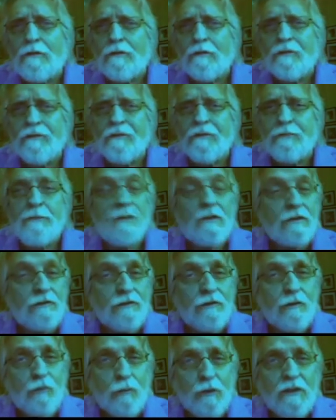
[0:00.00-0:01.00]
because
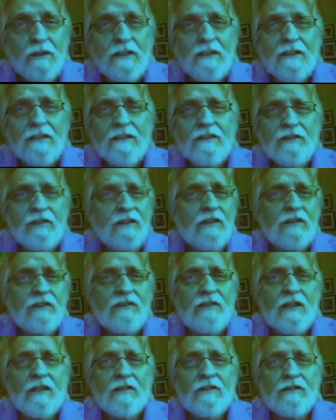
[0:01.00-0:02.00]
there really is, in a
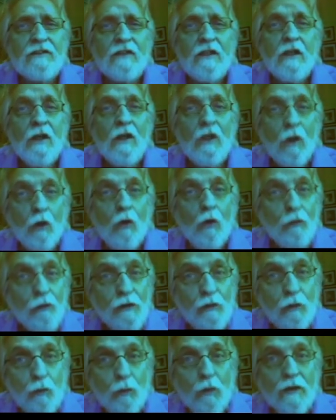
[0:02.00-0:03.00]
sense,
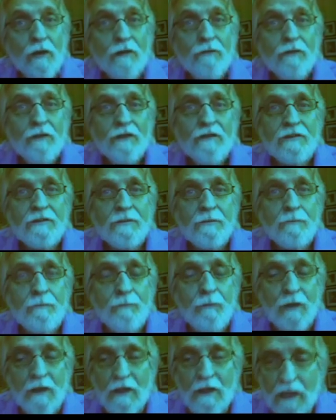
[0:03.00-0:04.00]
only one of us.
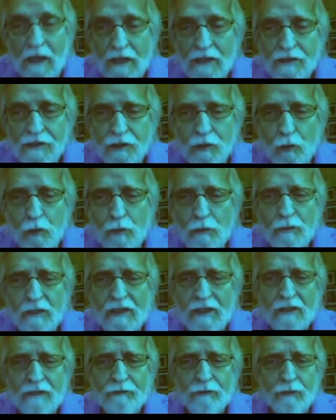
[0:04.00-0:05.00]
And so we
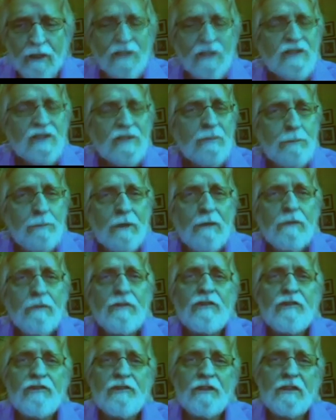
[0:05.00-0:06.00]
will have
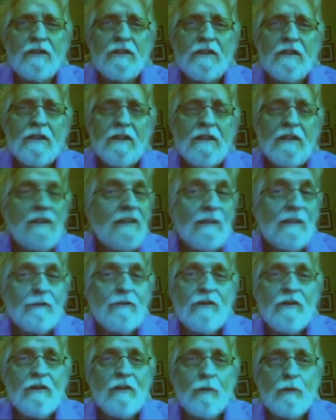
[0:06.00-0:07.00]
transparency in
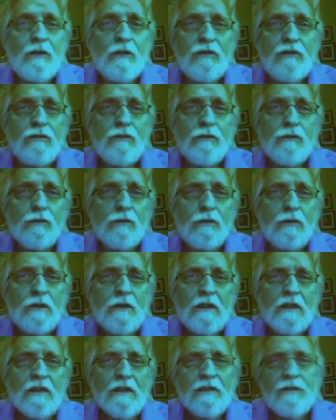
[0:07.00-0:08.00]
everything that we do
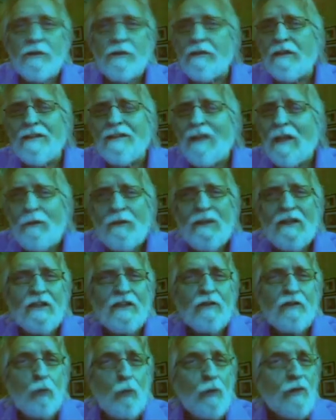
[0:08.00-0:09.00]
so that nothing
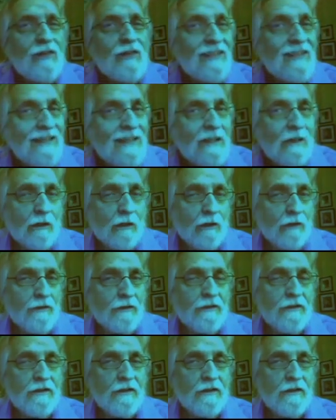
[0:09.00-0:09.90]
is withheld